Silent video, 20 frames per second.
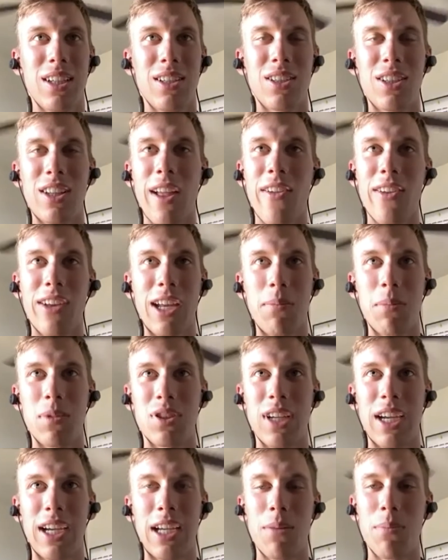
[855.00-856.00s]
another game
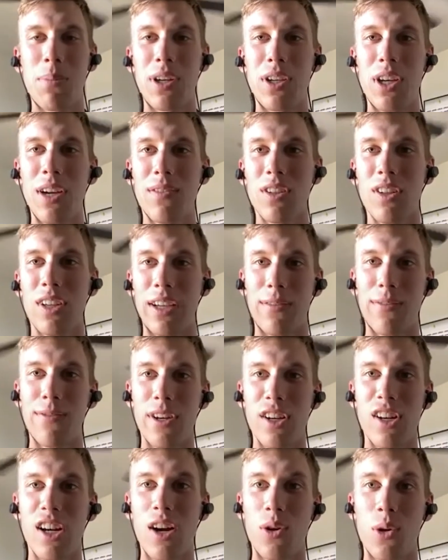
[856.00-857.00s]
that's like it, but you have to like
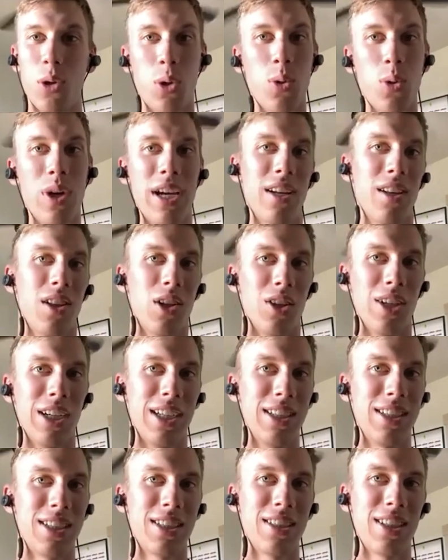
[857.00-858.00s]
figure out who Hitler
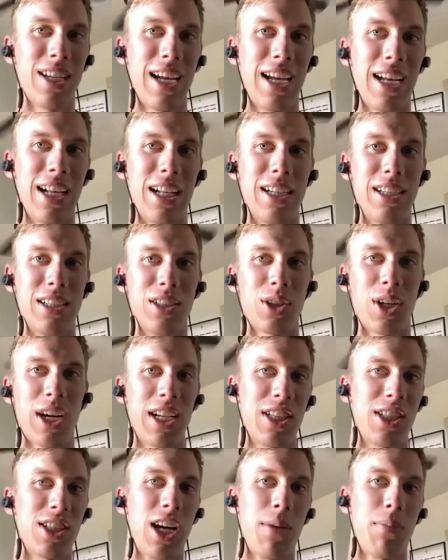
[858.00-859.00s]
is and
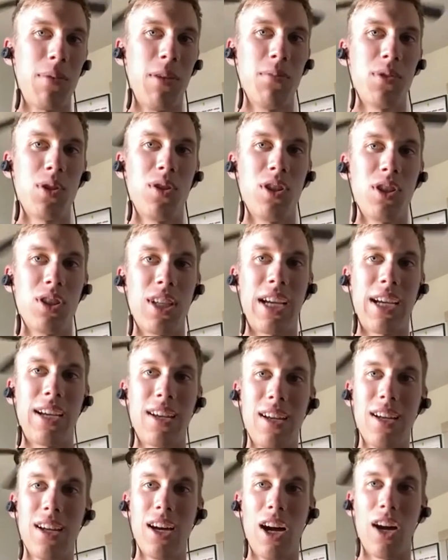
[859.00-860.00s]
try and stop them. So there's
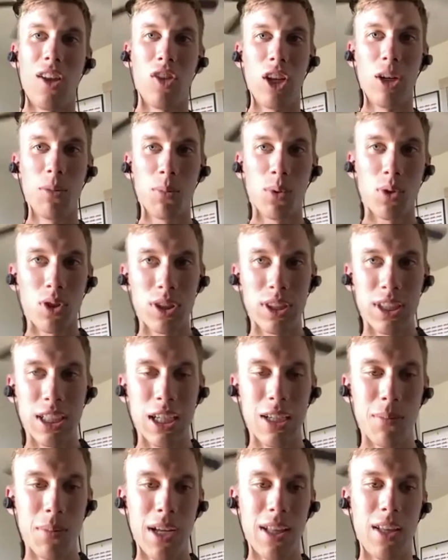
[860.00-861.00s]
like a liberal
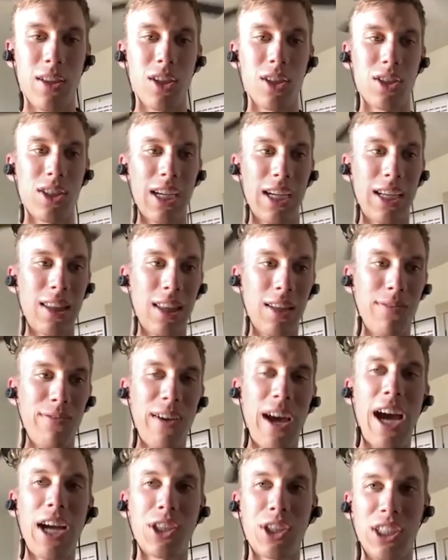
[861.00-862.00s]
team and then there's like the
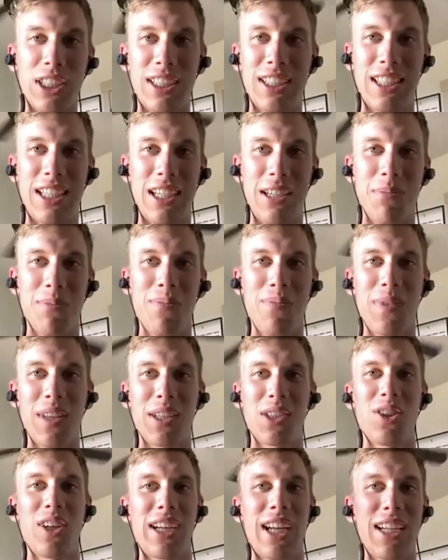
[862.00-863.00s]
fascist team.
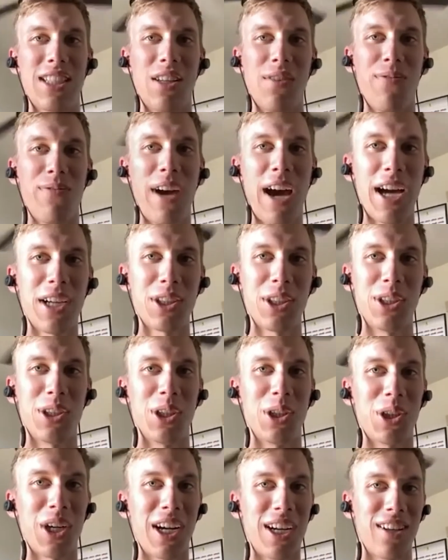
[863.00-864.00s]
So like as a
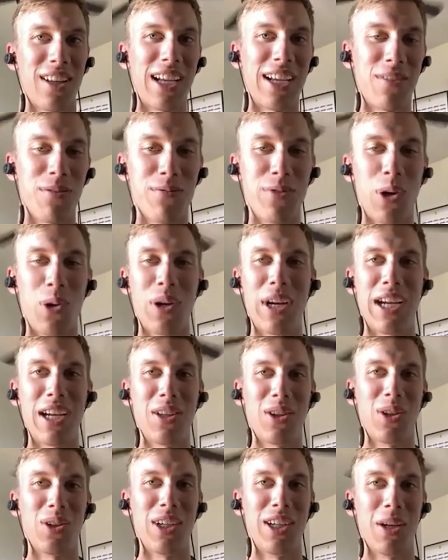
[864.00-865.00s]
fascist, you're trying to like vote
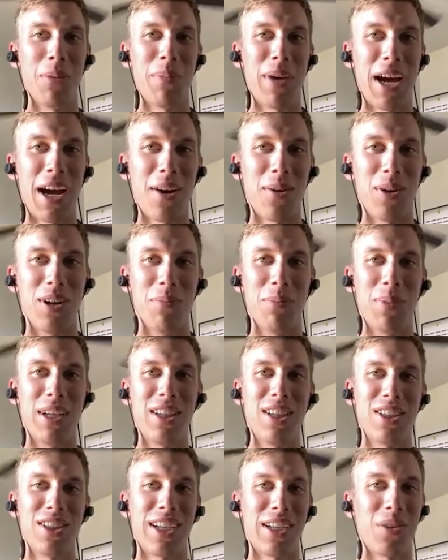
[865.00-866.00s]
Hitler into power,
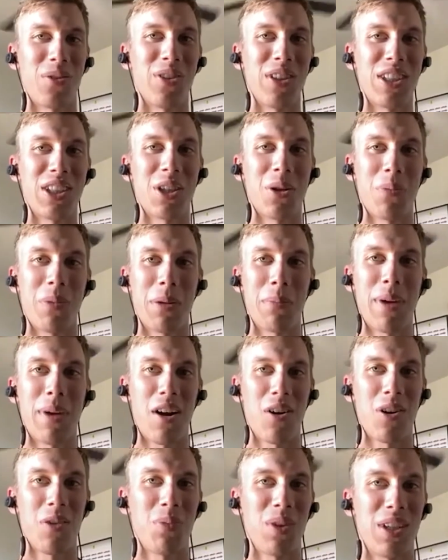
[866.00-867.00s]
but there's like only so many
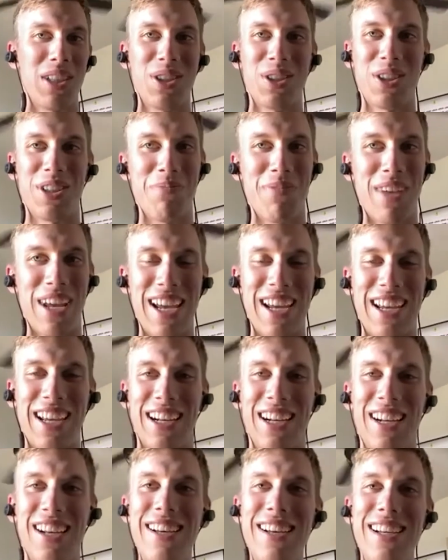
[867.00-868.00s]
power plays you can make.
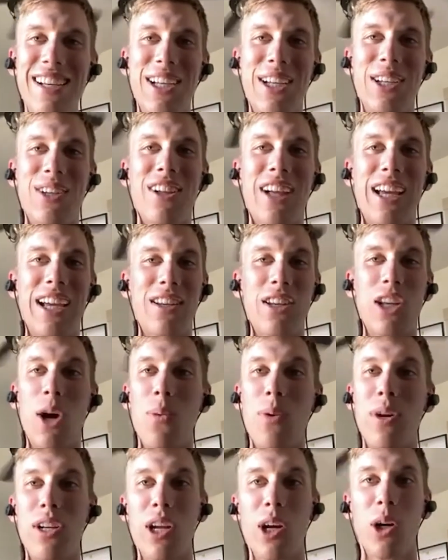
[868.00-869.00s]
And you're like,
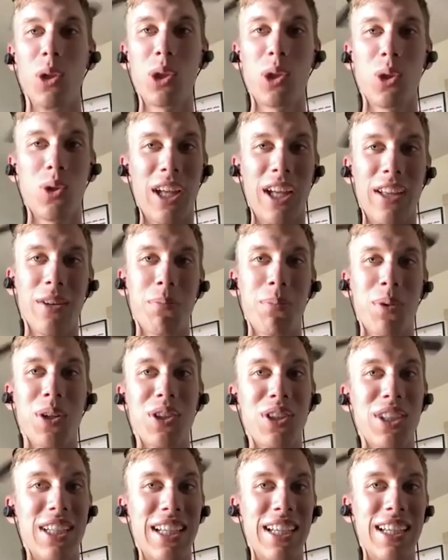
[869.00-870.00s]
no one knows who the other
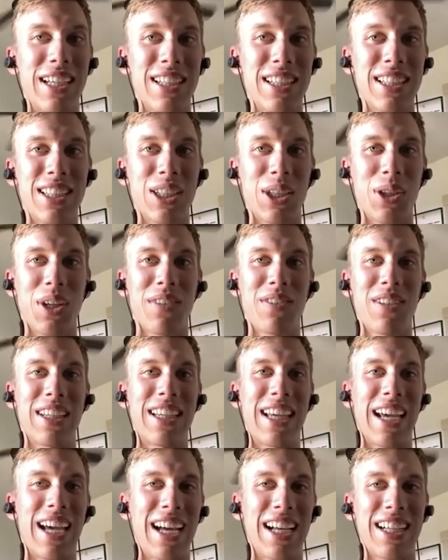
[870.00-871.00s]
person is. So you have to
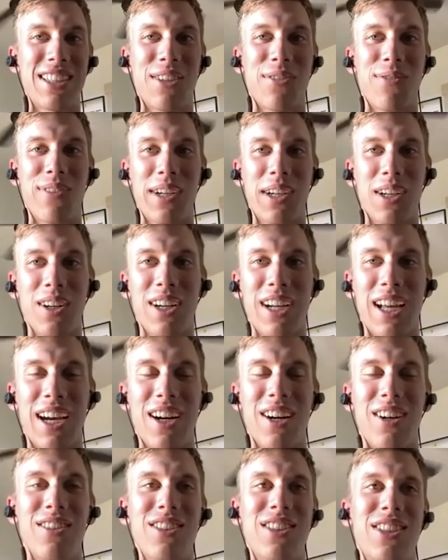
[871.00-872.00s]
guess and figure it
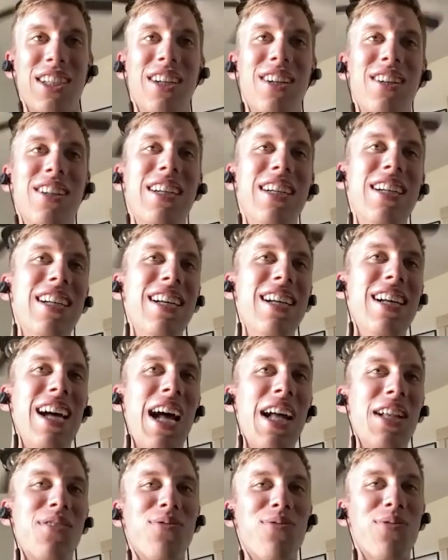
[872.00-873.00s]
out. So
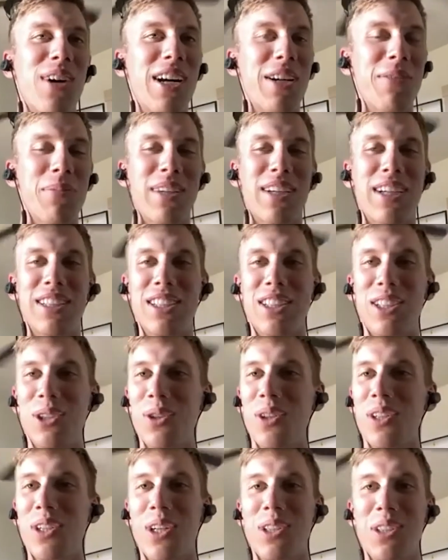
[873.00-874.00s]
it's fun because it
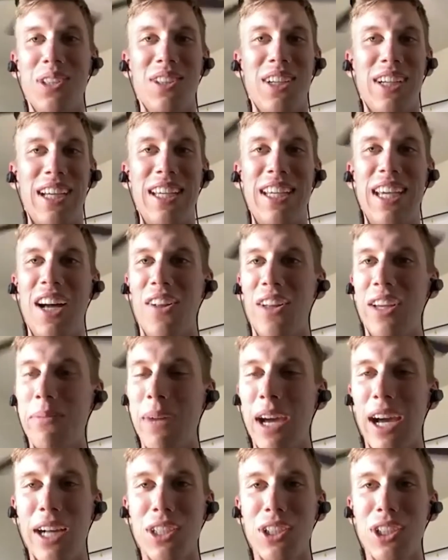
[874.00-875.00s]
usually turns into like a yelling
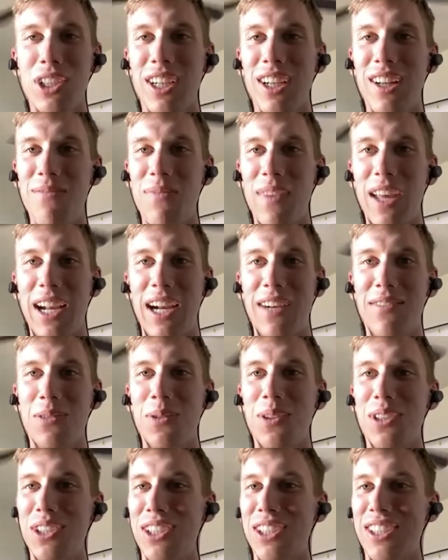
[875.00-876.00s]
match and
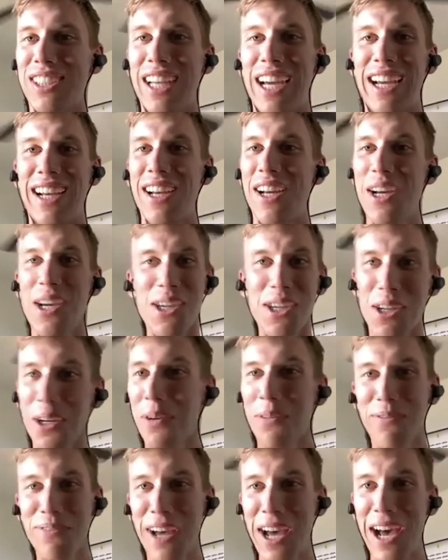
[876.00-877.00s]
everyone's just like,
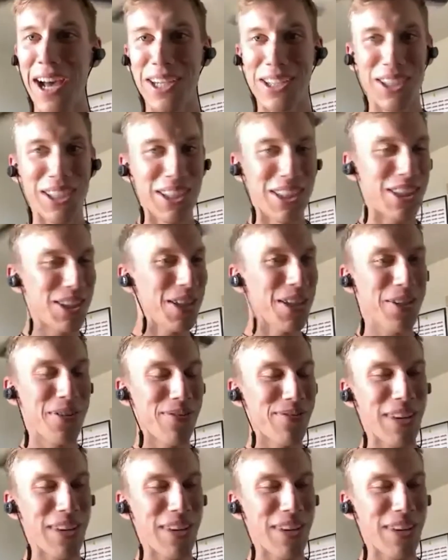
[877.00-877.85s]
you're fascist.